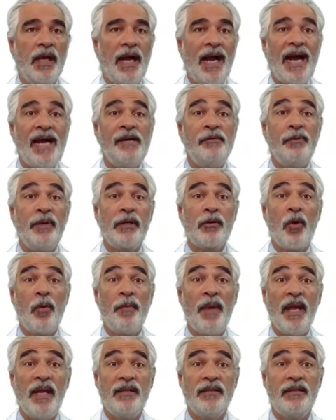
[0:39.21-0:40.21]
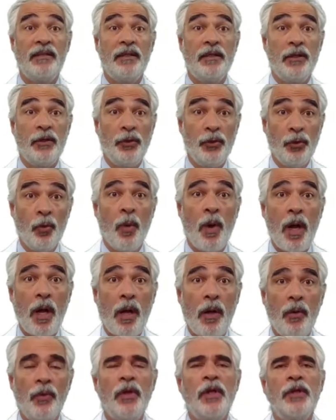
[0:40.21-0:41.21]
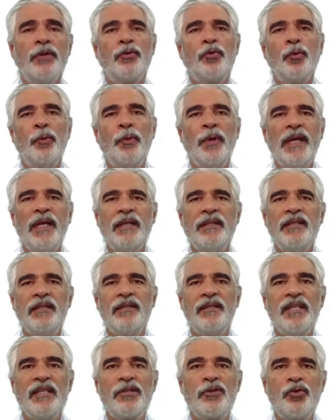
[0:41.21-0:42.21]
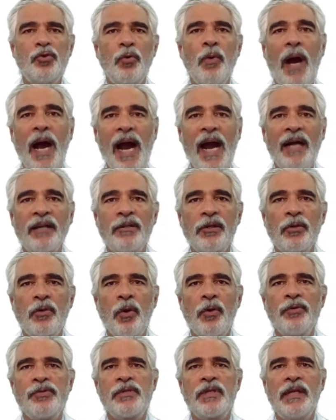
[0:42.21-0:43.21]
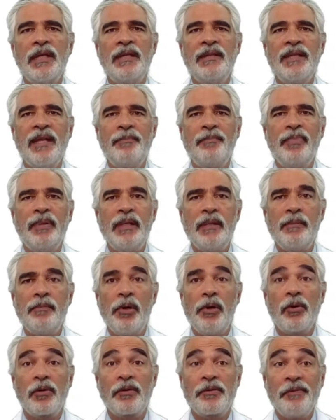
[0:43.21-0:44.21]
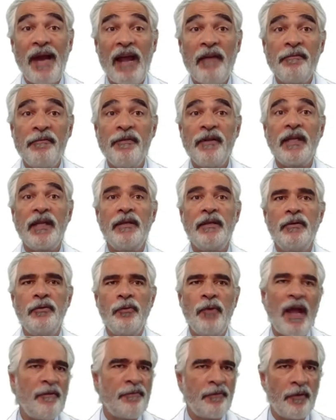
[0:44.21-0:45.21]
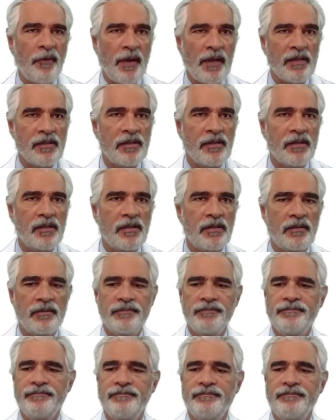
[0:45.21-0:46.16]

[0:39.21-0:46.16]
I recommend you all to read these two articles in the bibliographic reference.